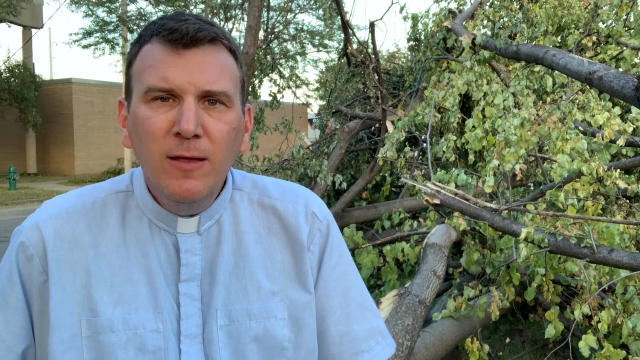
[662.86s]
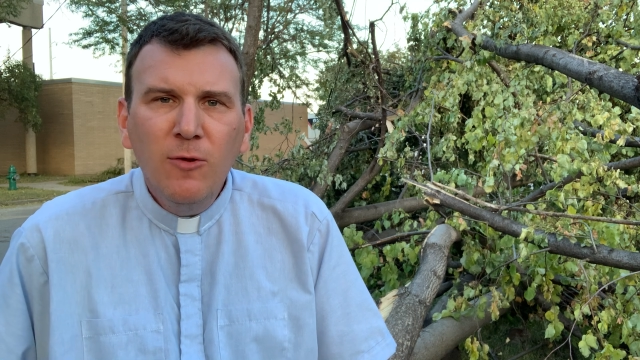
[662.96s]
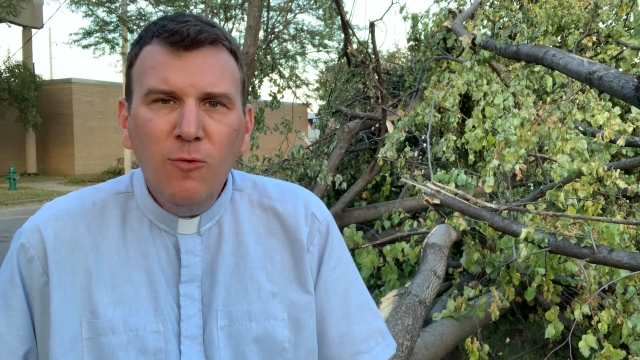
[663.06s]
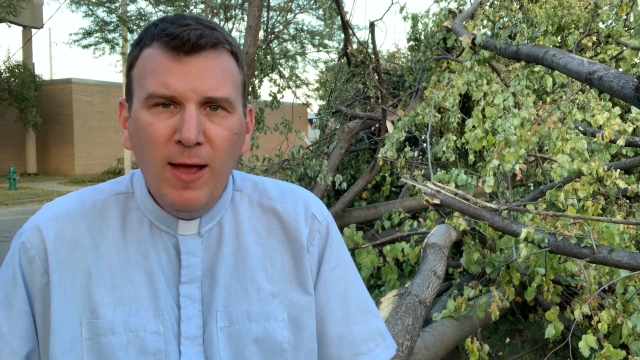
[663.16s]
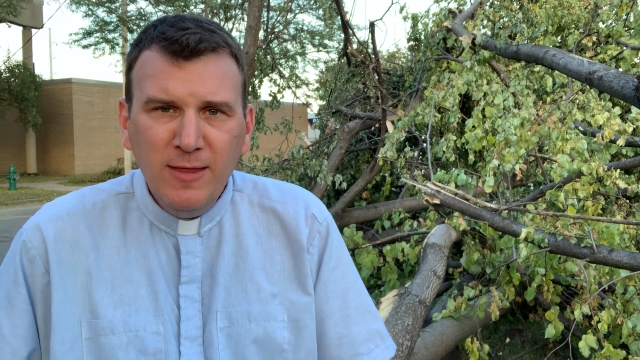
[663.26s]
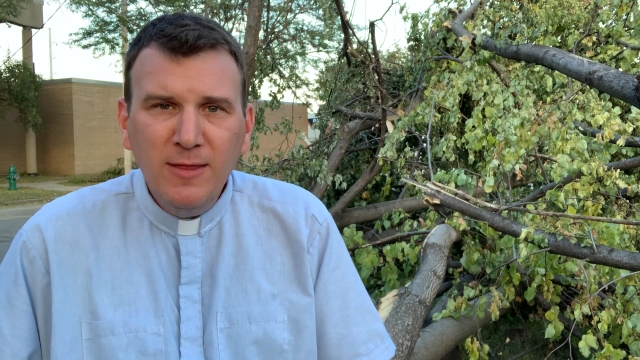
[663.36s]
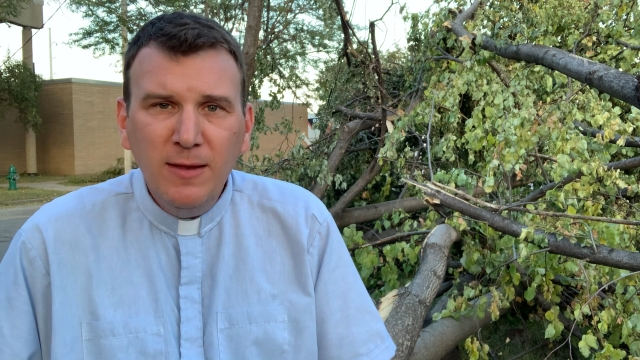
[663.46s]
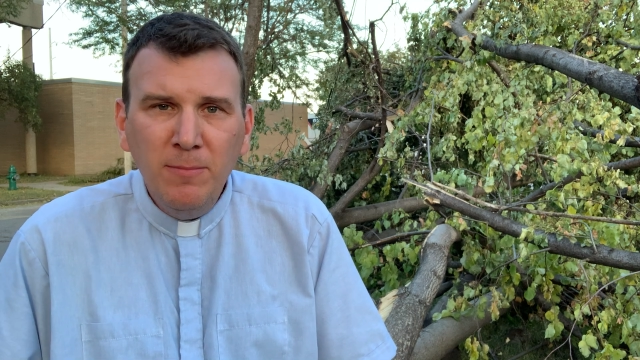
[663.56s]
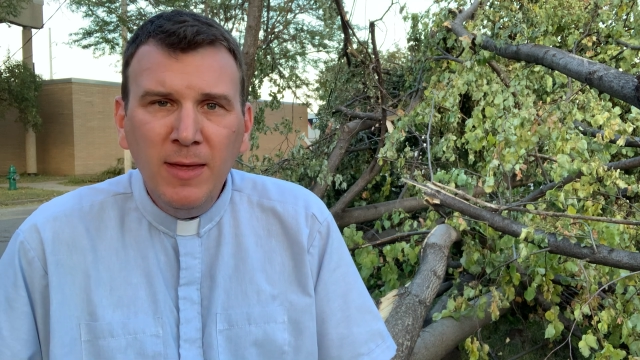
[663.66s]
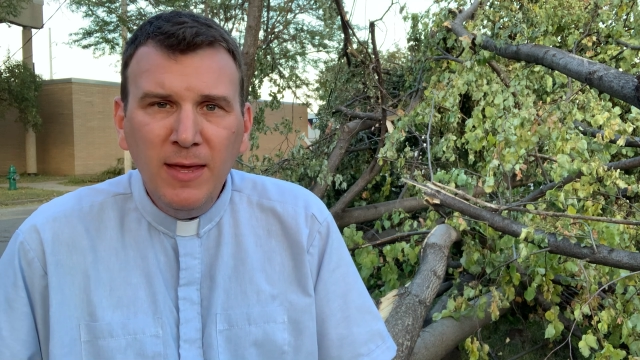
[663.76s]
Christ
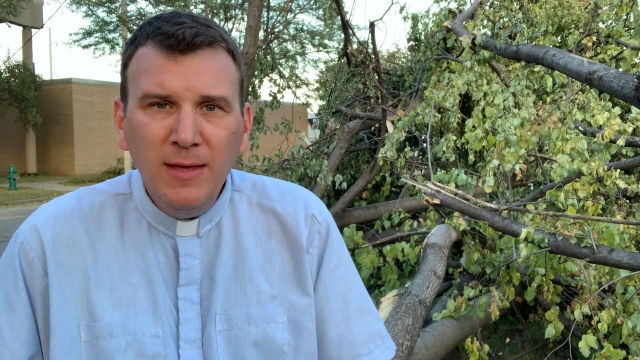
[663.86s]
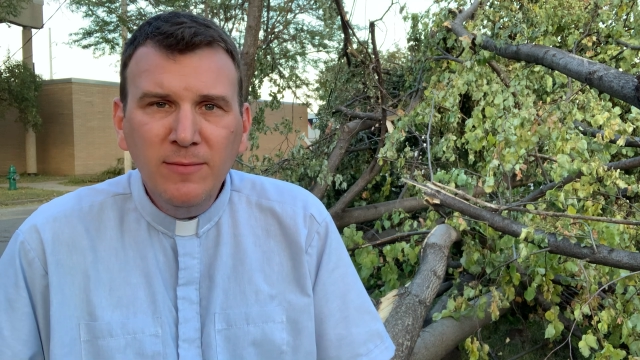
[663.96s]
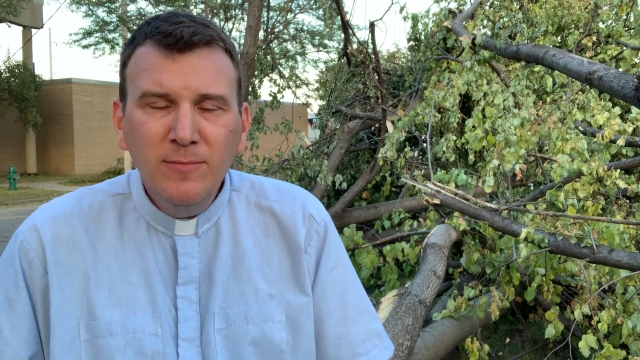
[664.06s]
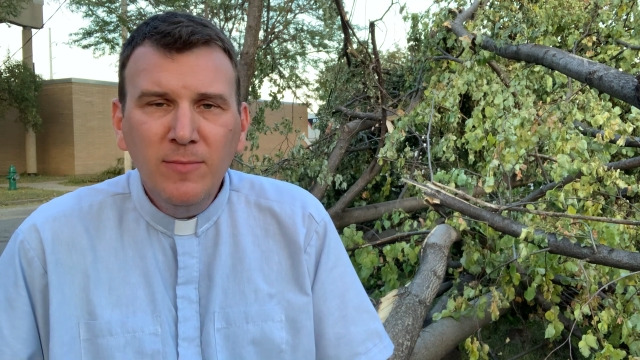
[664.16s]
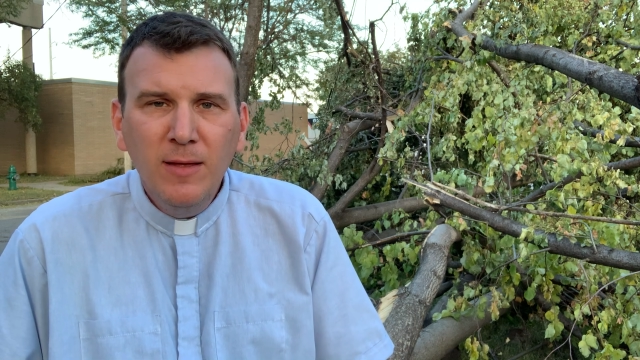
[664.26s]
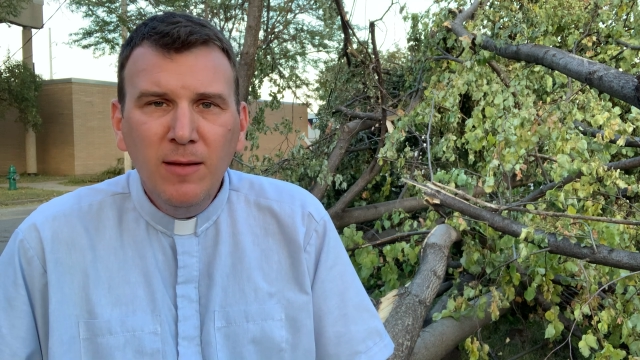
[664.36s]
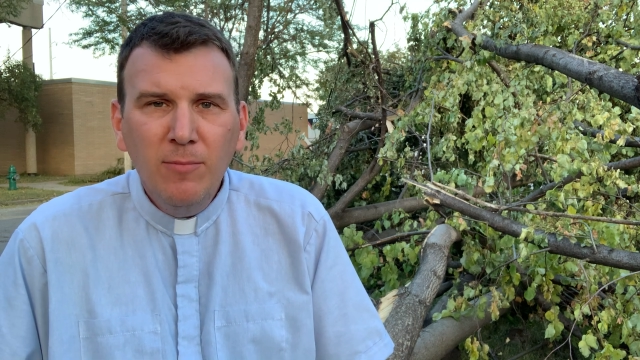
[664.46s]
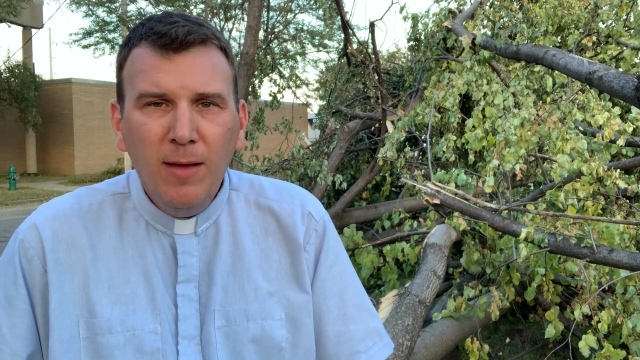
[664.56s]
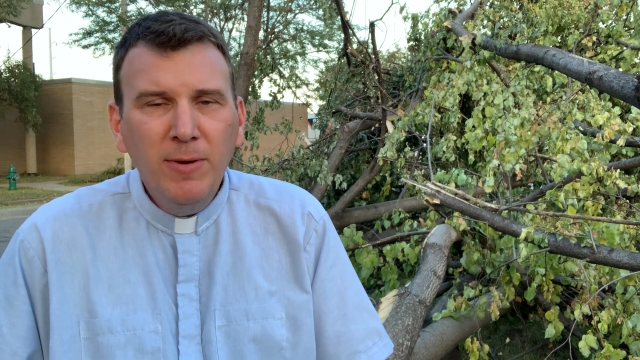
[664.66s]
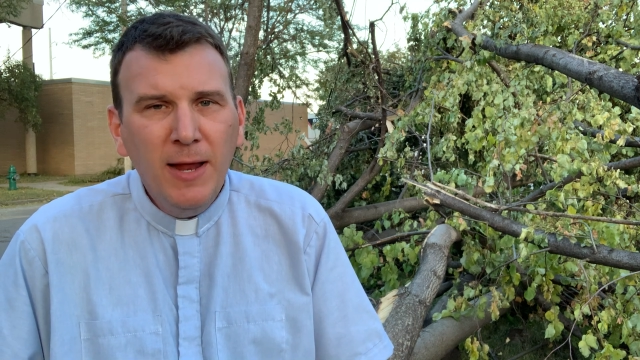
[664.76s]
in me.
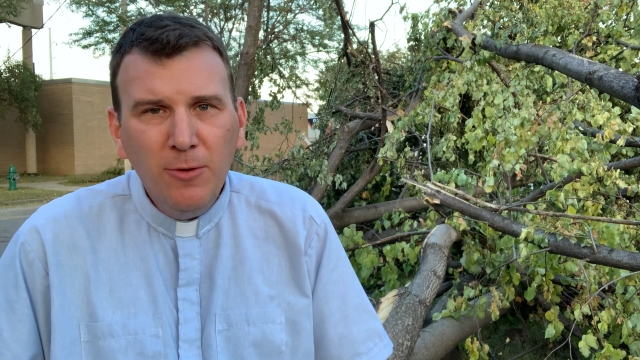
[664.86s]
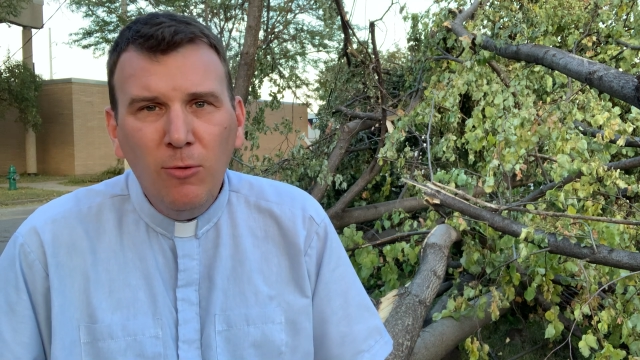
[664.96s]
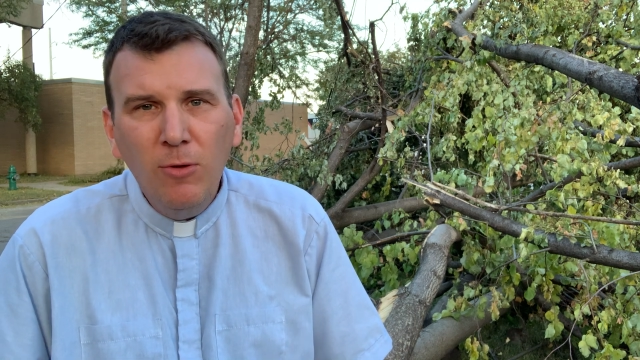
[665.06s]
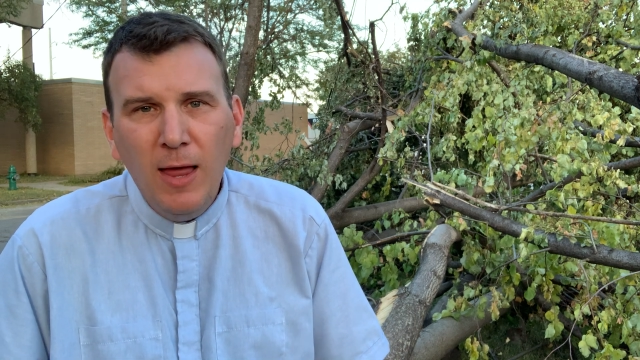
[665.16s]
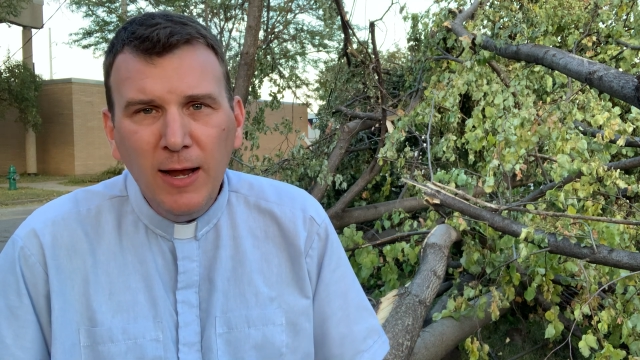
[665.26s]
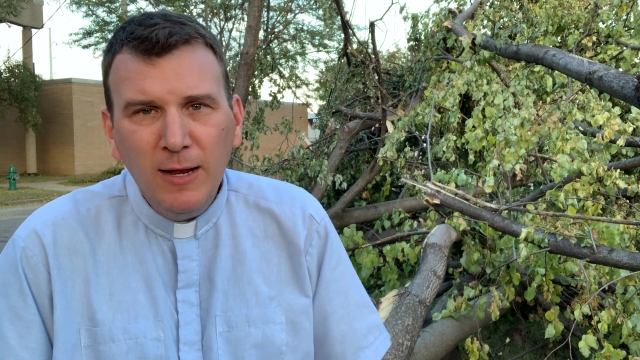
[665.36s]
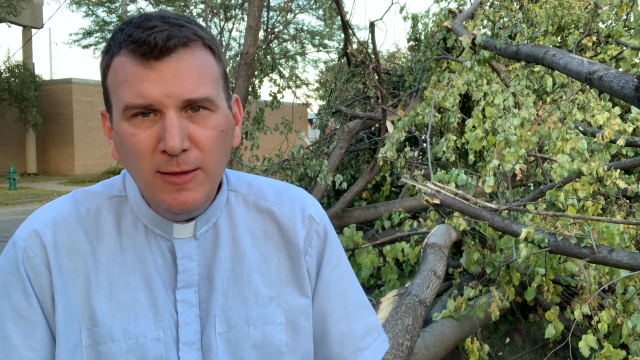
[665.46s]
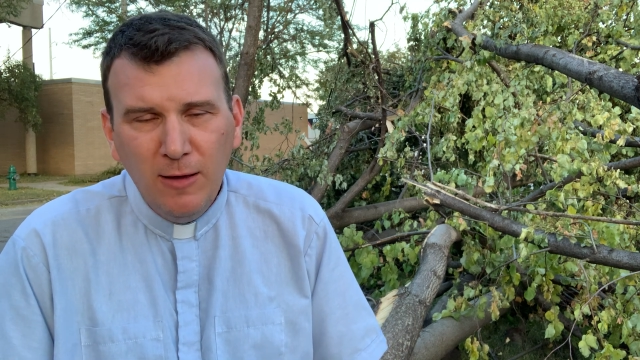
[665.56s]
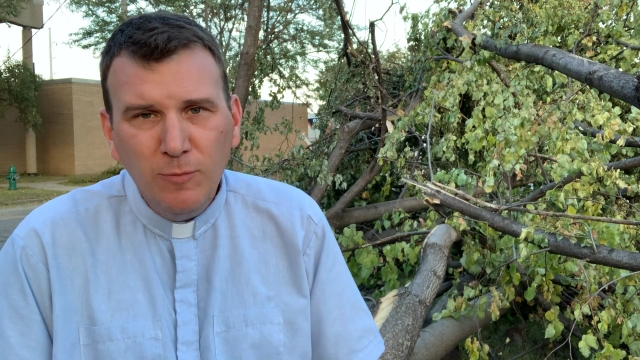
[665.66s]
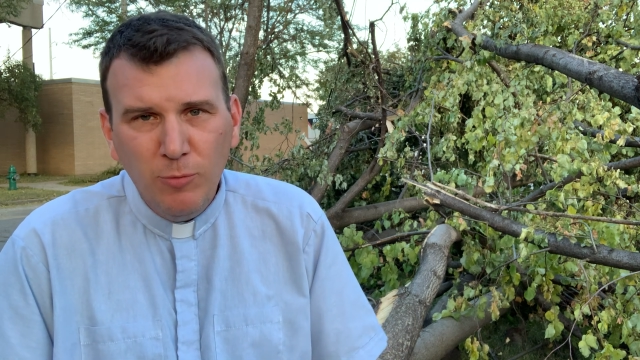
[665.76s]
Probably not a whole lot
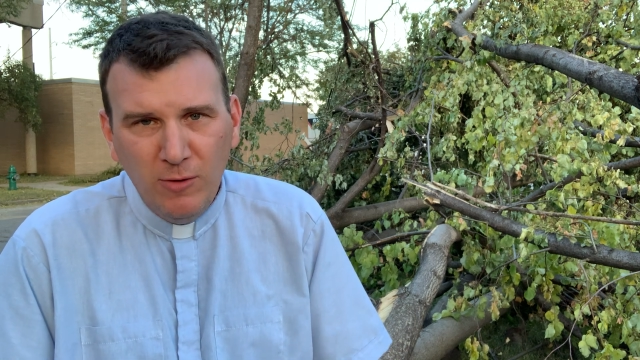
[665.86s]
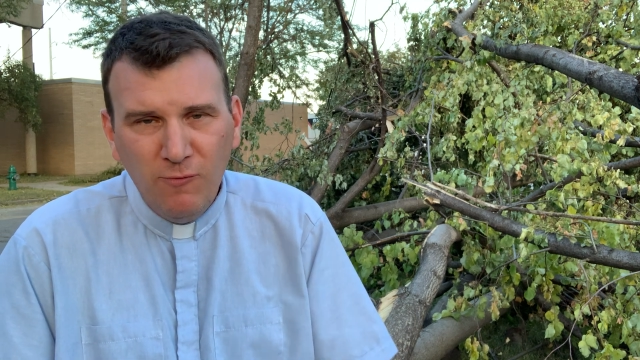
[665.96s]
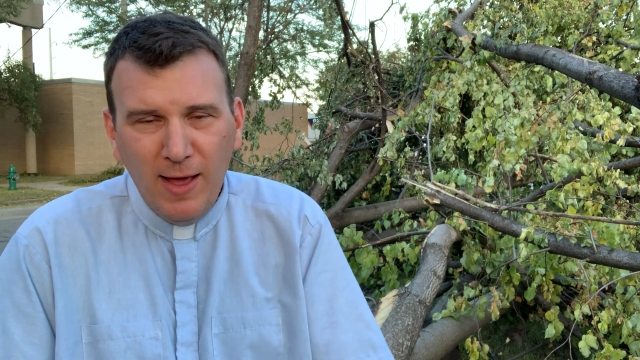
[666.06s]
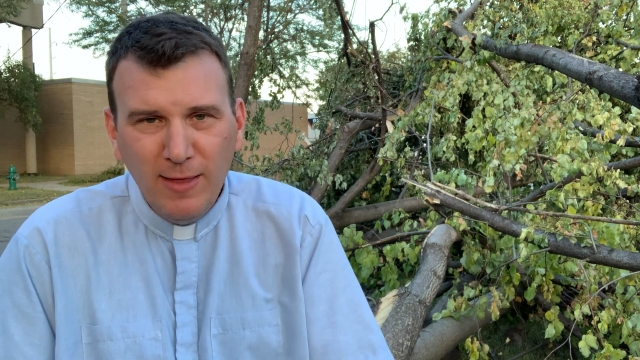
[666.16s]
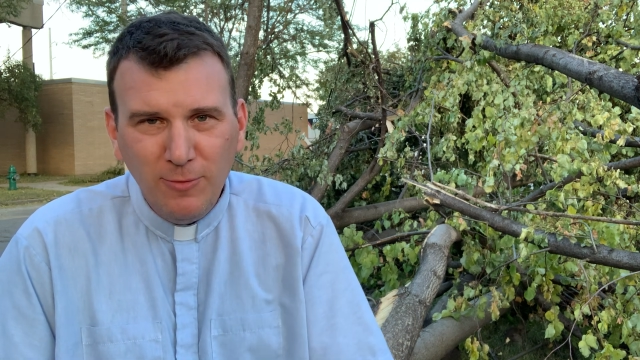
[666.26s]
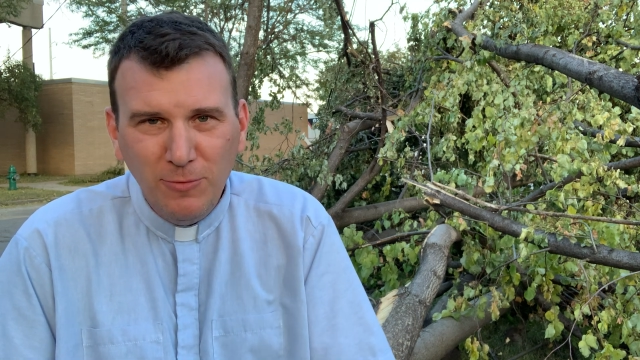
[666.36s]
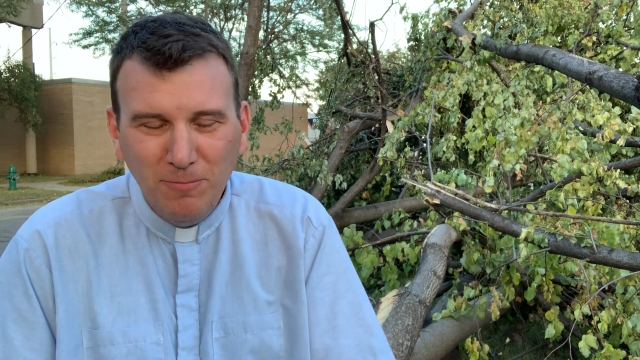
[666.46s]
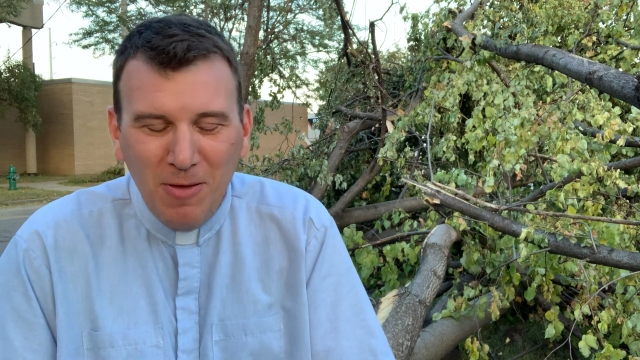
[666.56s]
because I was pretty frazzled.